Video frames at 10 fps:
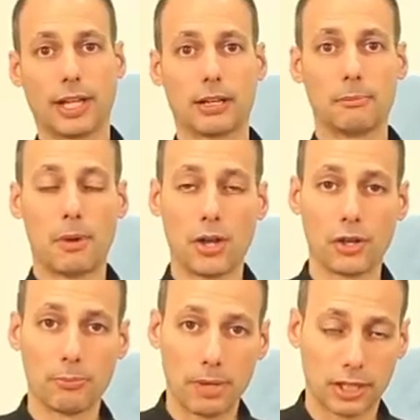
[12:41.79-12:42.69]
like a
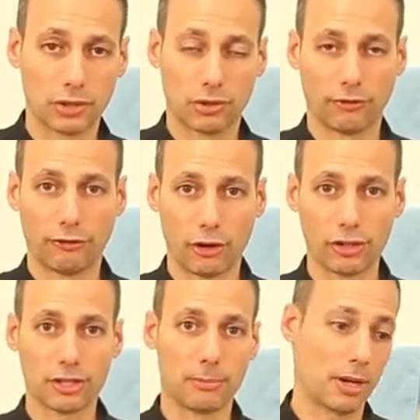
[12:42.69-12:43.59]
mother mixture
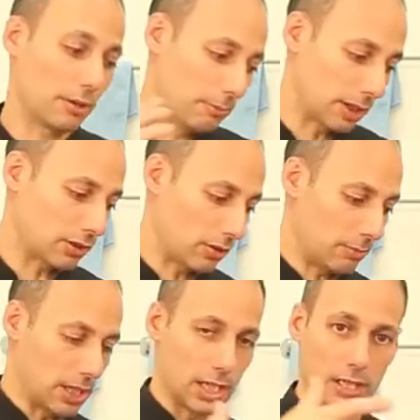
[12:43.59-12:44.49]
first. A mother mixture
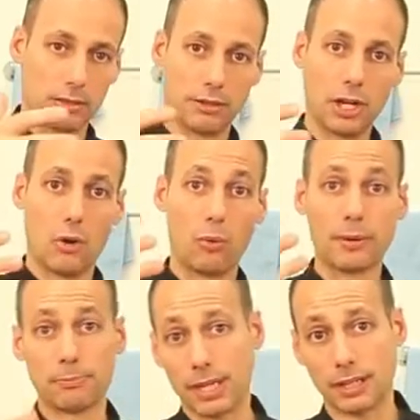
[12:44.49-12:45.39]
meaning, you know,
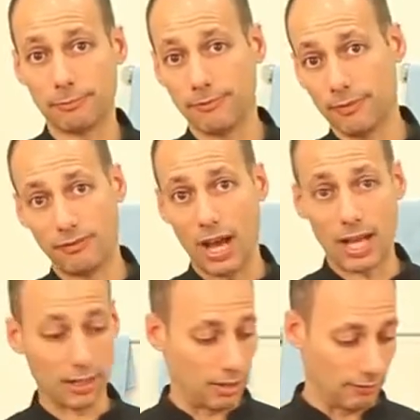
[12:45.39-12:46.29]
one big
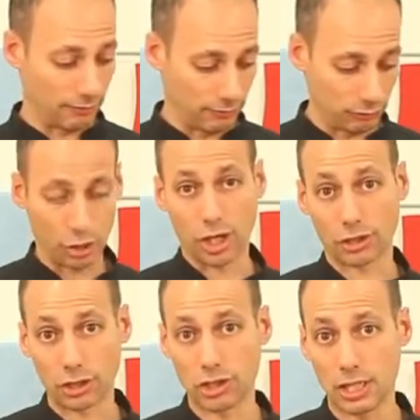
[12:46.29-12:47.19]
vat of
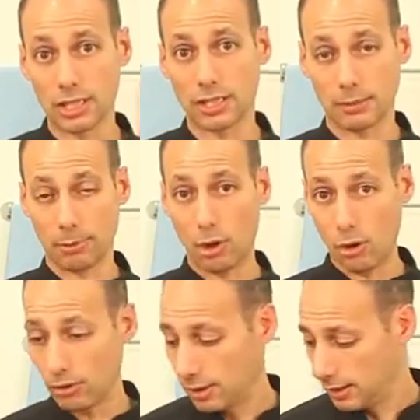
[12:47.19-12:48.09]
ricotta cheese in a
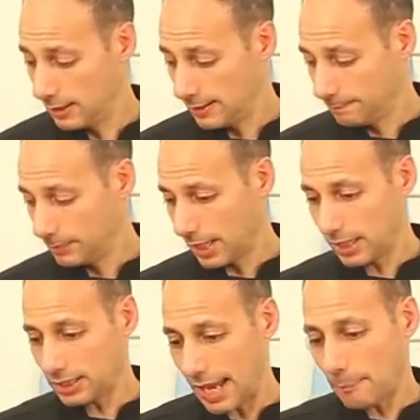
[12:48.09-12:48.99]
bowl. And then
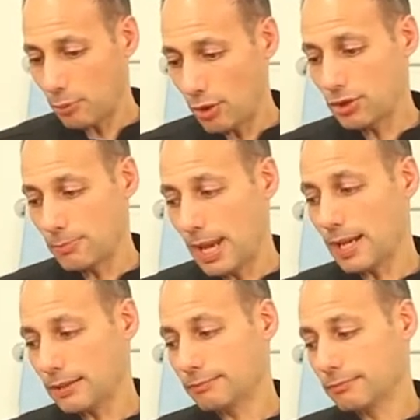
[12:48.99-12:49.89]
at that point, you
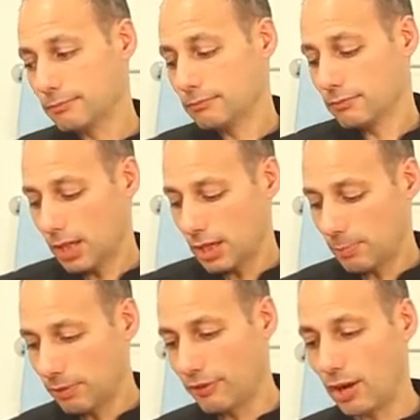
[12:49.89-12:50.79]
make a
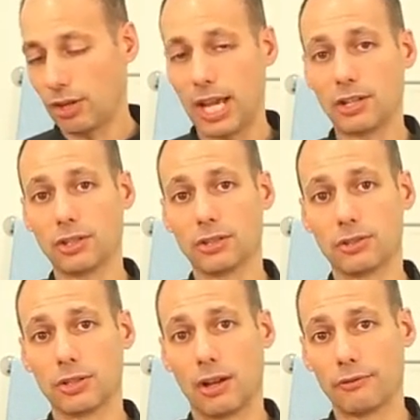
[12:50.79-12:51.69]
couple of variations.
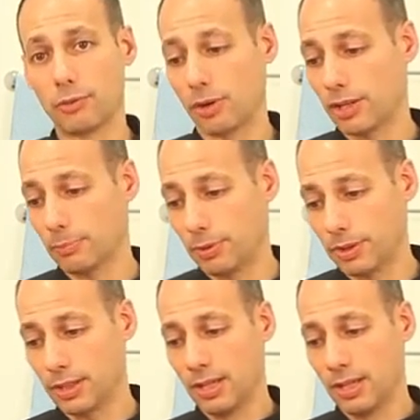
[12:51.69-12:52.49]
You know, if you wanted to put